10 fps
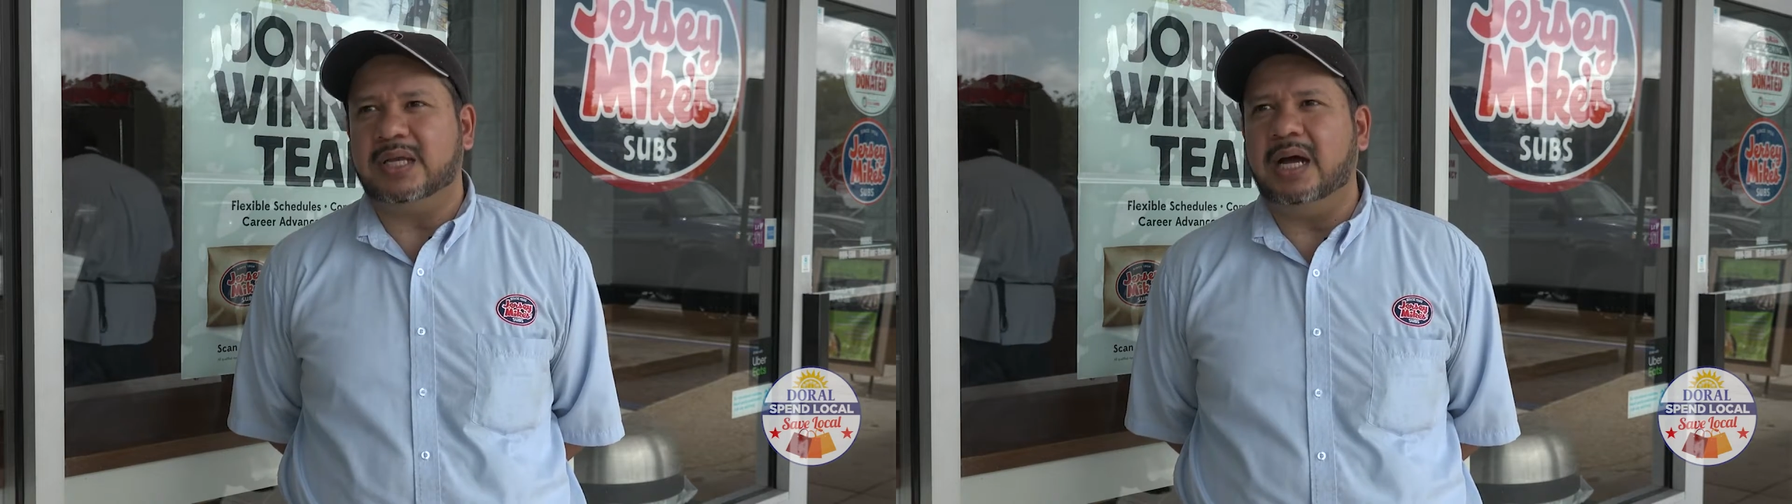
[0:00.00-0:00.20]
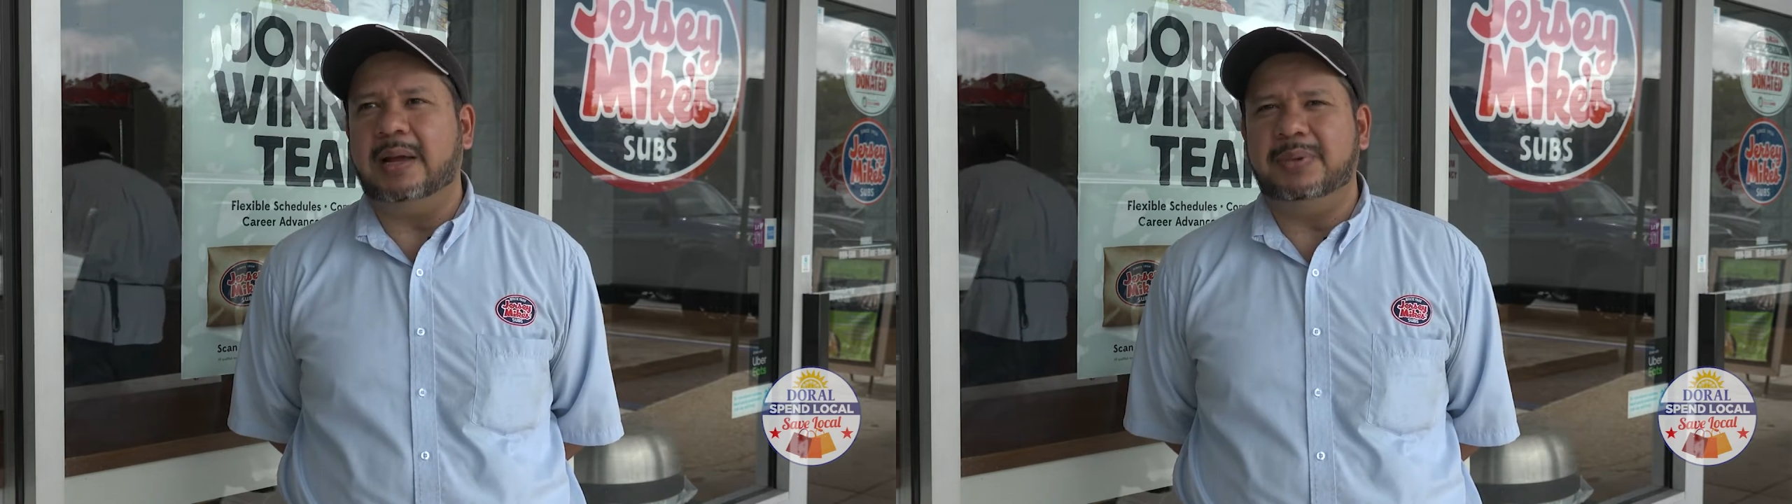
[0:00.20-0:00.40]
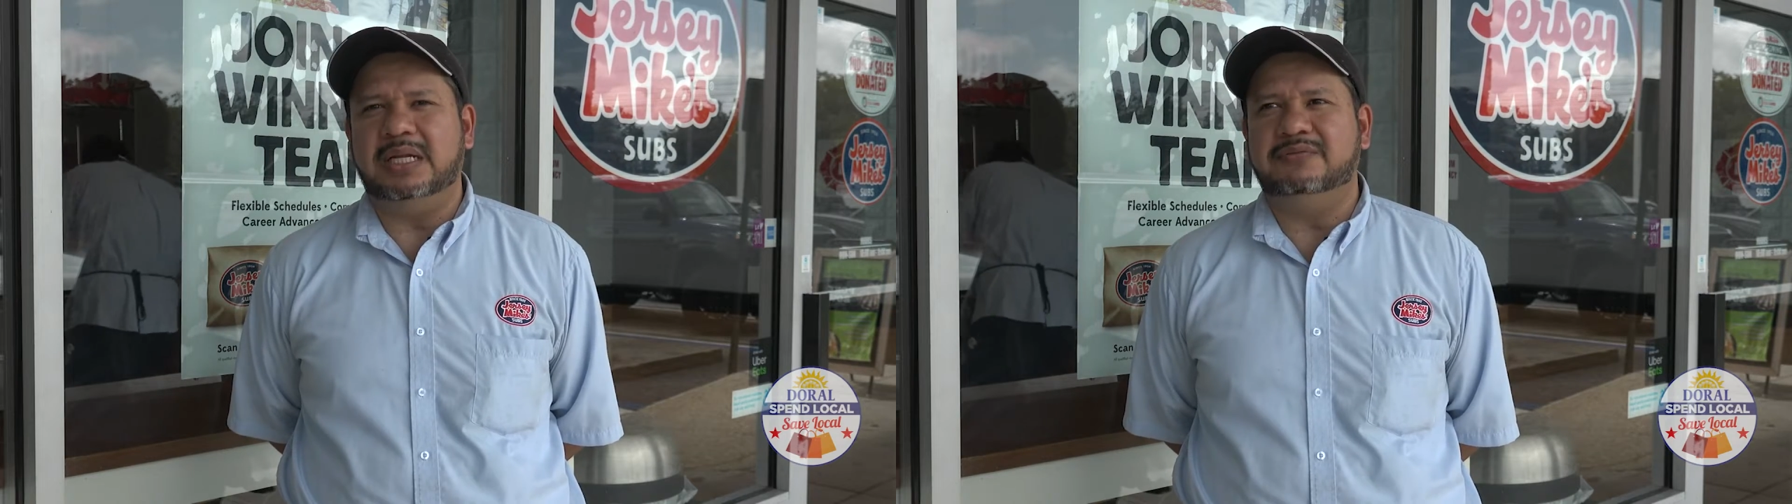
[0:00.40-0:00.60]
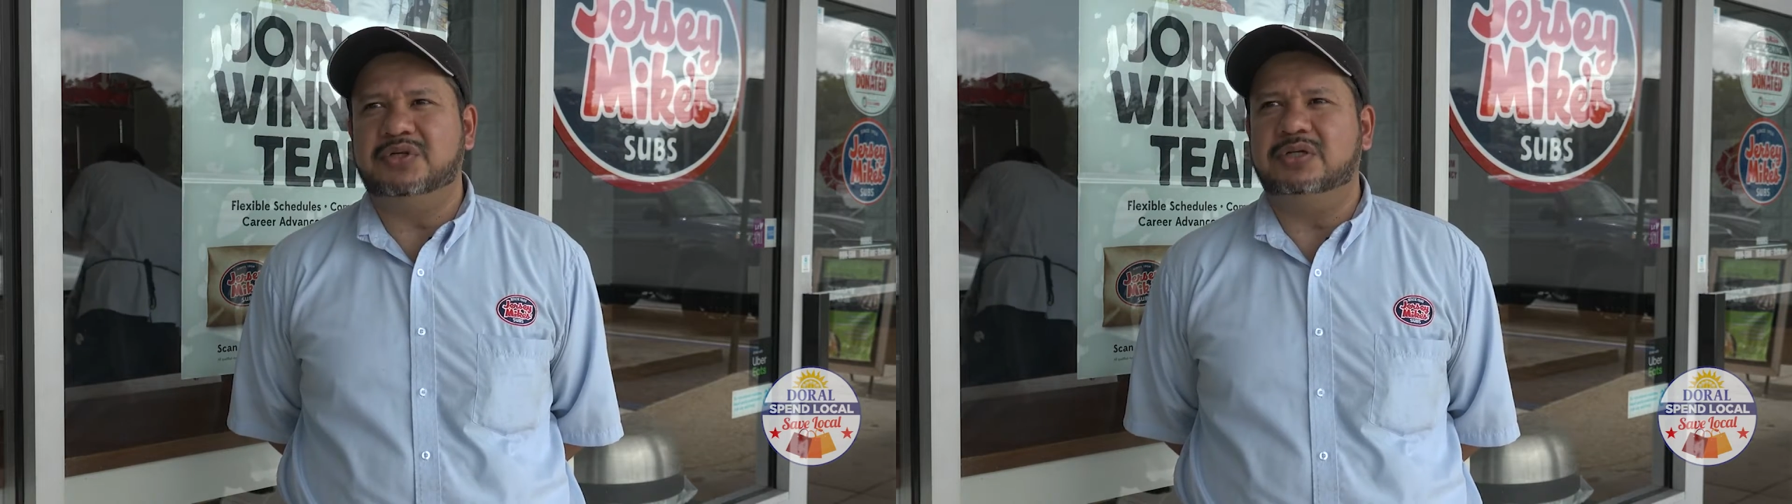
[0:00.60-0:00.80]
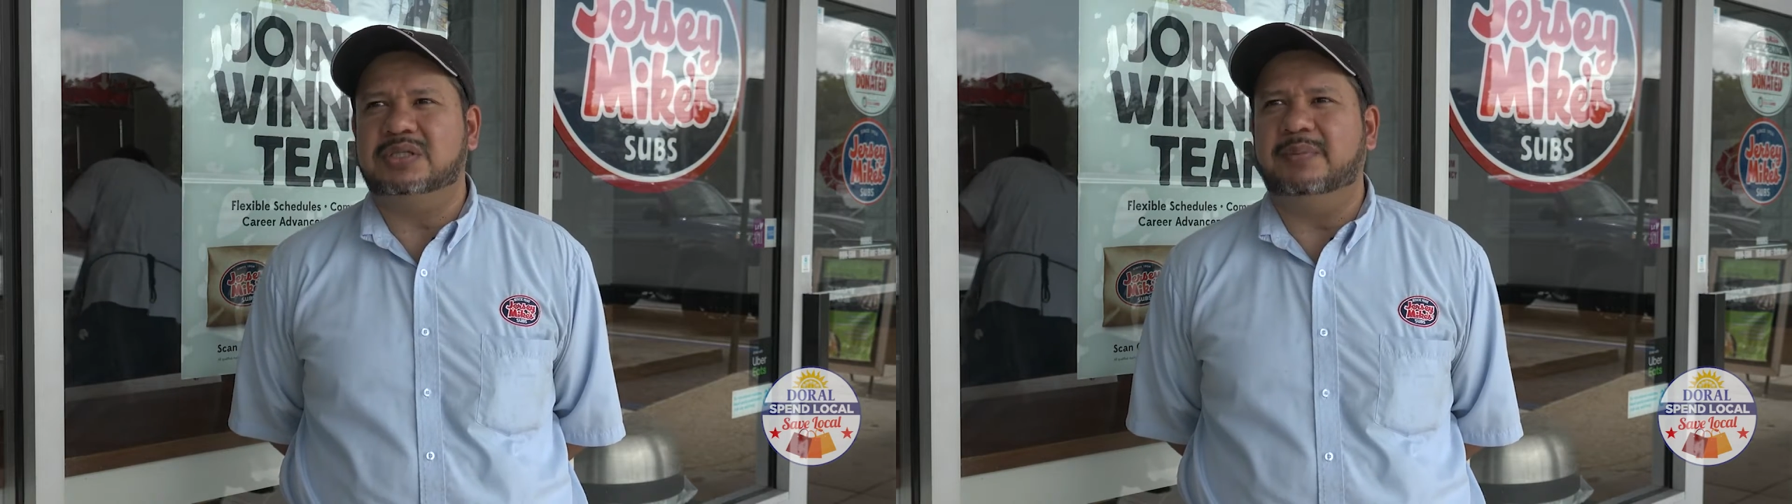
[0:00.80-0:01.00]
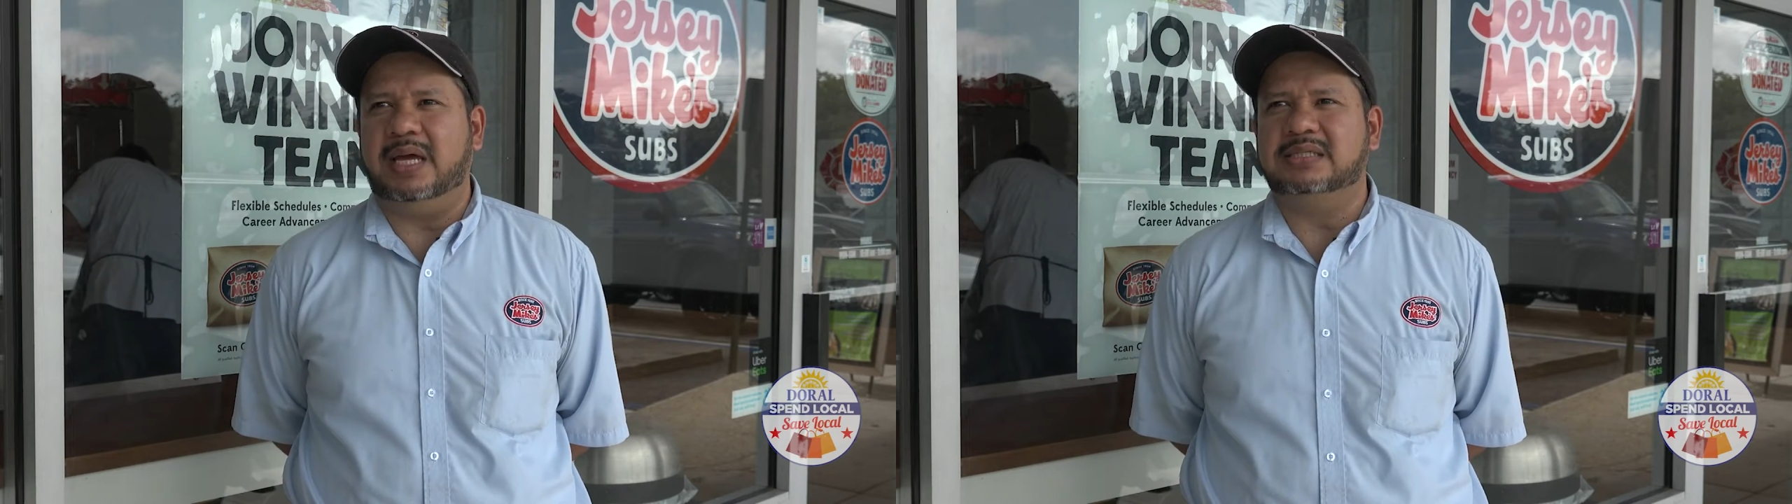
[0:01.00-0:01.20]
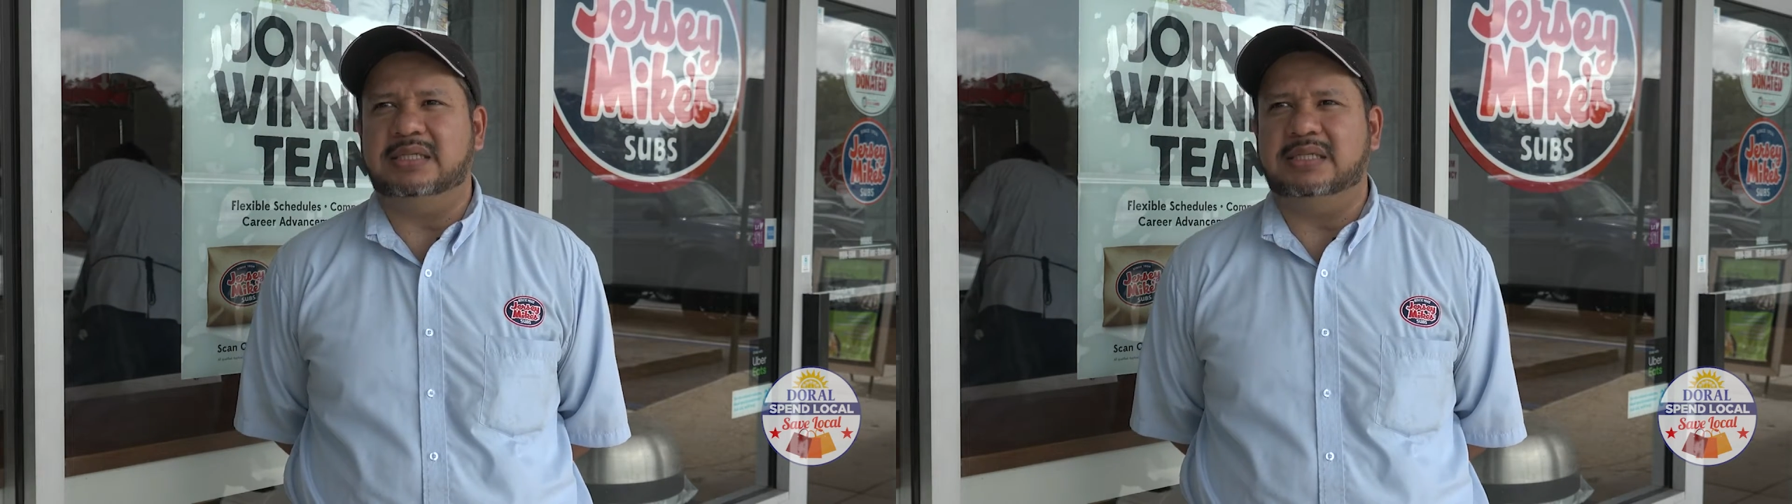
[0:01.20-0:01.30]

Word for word: I believe Jersey Mike's